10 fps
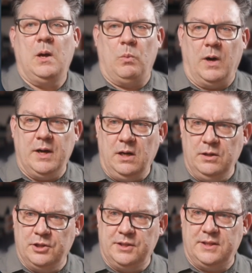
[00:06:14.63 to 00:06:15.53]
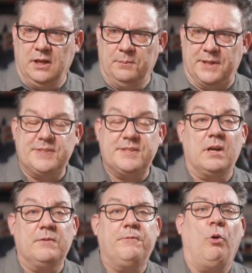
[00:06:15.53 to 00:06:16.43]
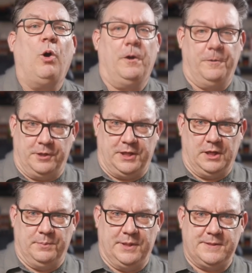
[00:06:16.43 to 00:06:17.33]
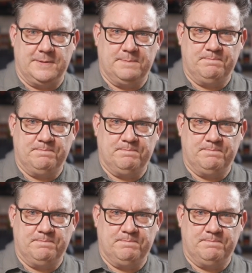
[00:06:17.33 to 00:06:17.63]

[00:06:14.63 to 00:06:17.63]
one hundred kilobits and four hundred kilobits.